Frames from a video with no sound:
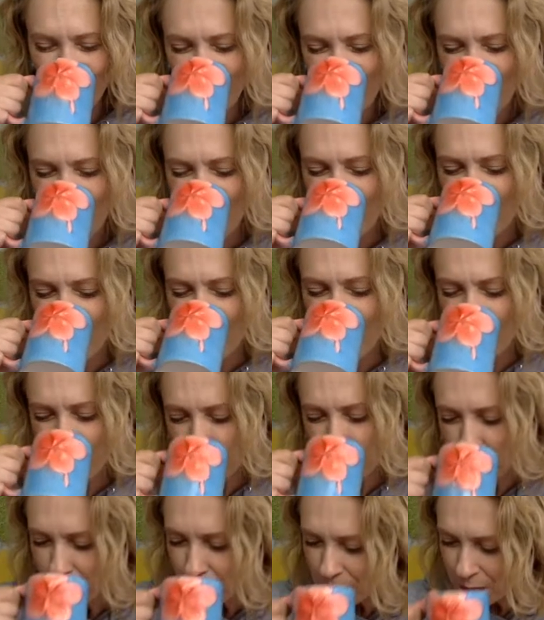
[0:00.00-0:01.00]
mm.
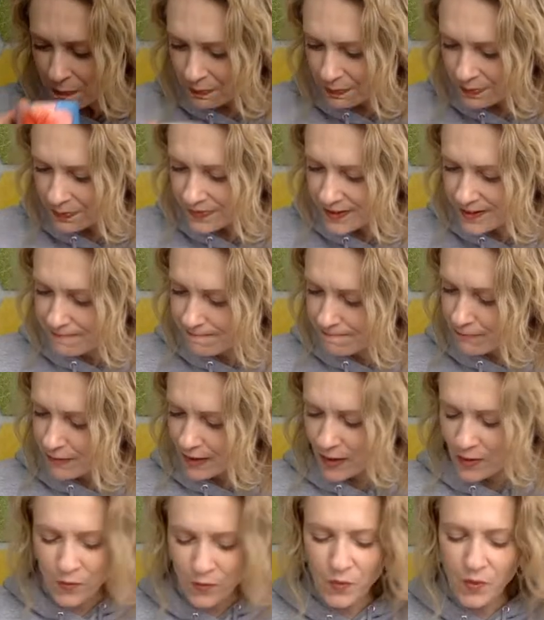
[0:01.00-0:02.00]

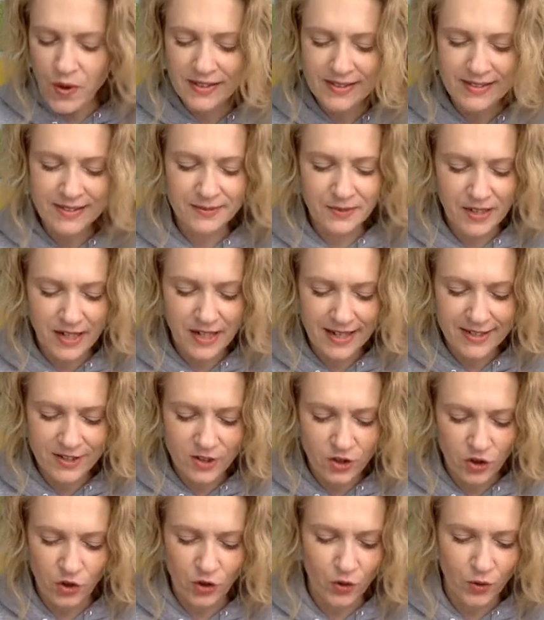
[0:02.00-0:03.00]
What would I
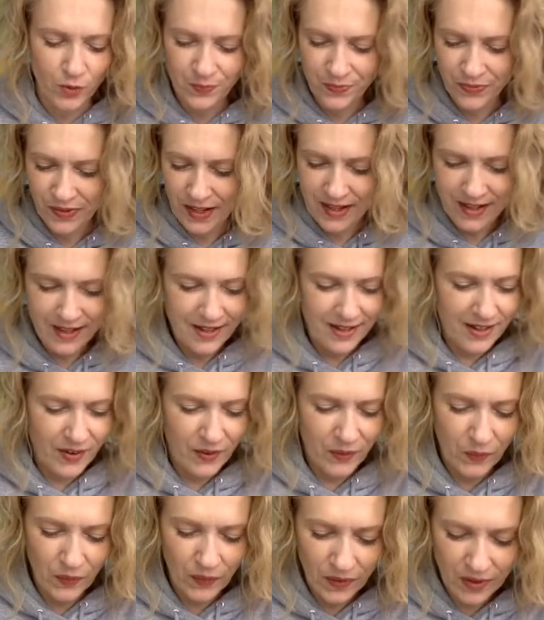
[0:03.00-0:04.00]
do
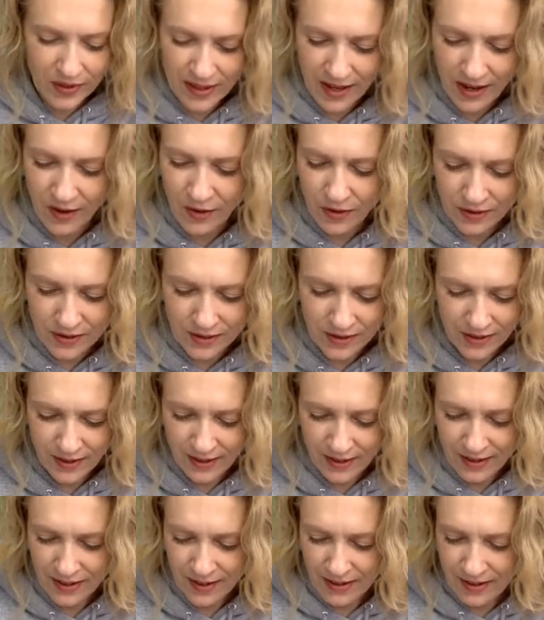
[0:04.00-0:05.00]
without
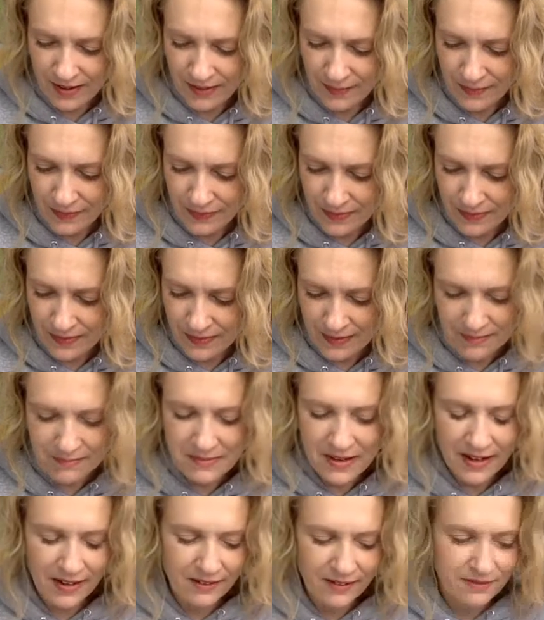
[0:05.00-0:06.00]

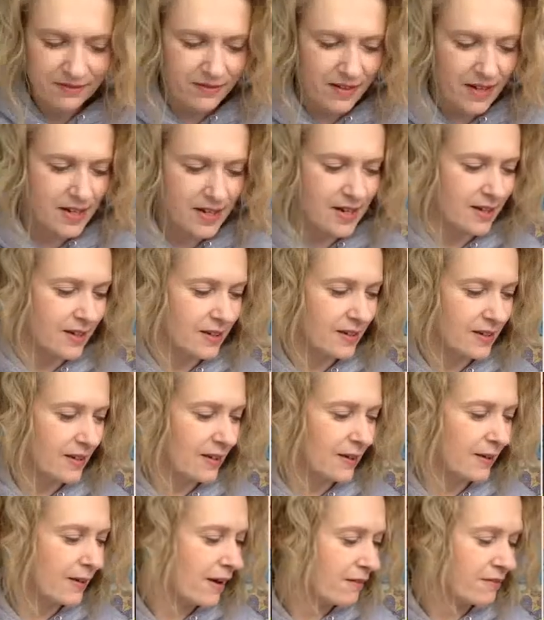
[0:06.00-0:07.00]
my funny,
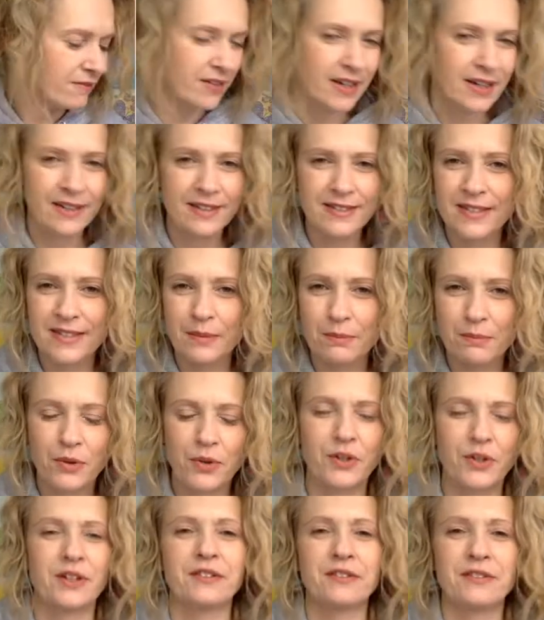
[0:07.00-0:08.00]
loving,
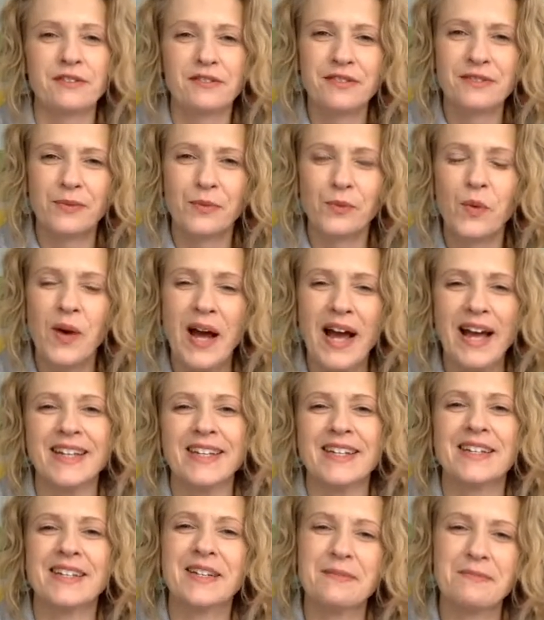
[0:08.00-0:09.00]
supportive,
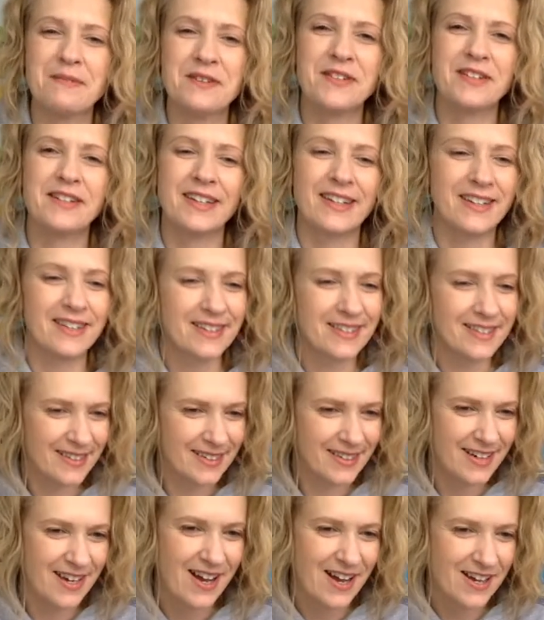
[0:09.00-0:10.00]
wacky community?
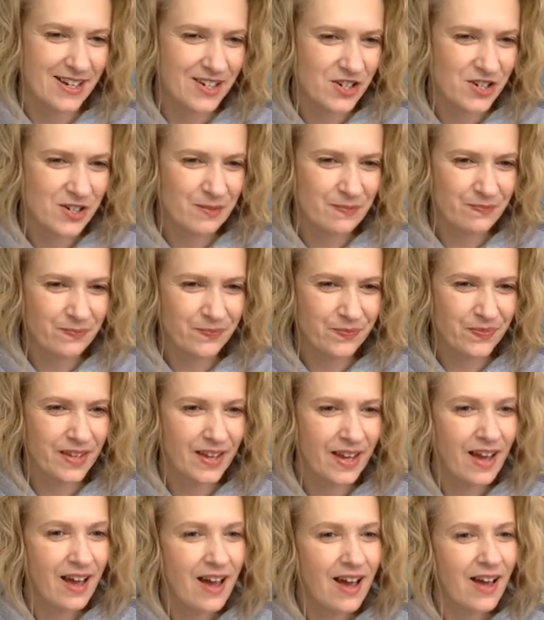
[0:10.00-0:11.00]
Gosh.
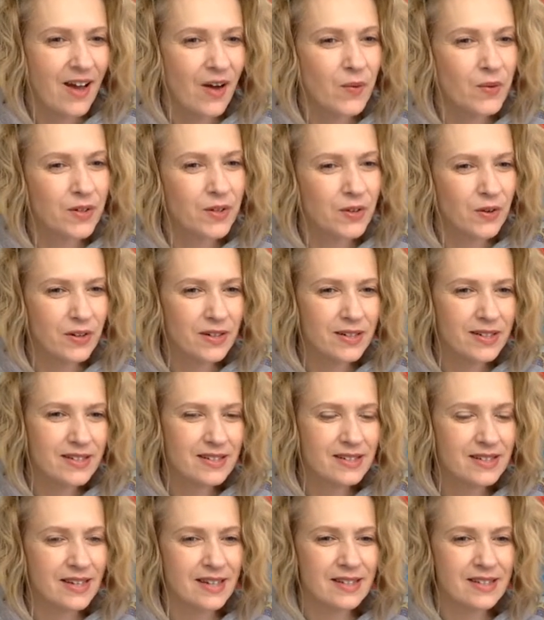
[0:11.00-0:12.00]
Oh, and Courtney
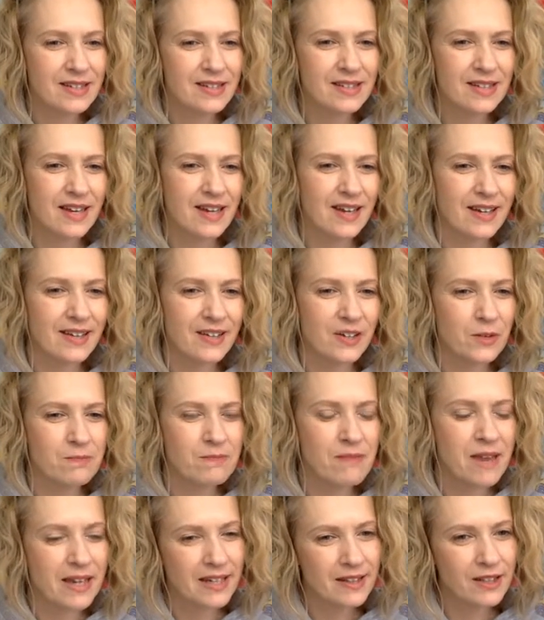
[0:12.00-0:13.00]
says uh, you're
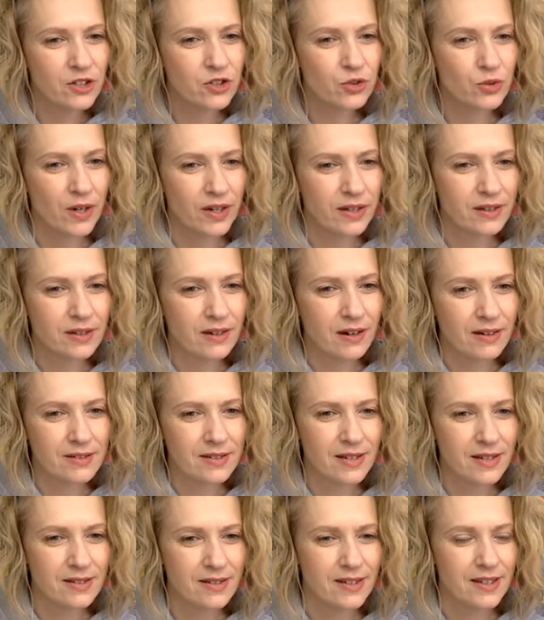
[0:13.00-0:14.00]
making the strength
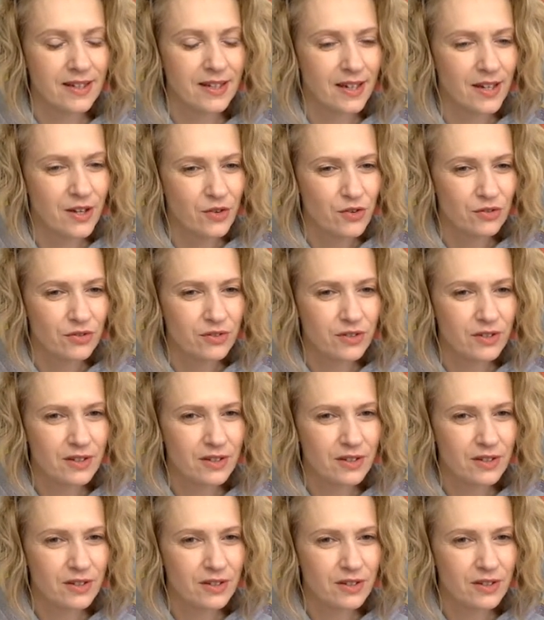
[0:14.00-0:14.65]
cards as a gift.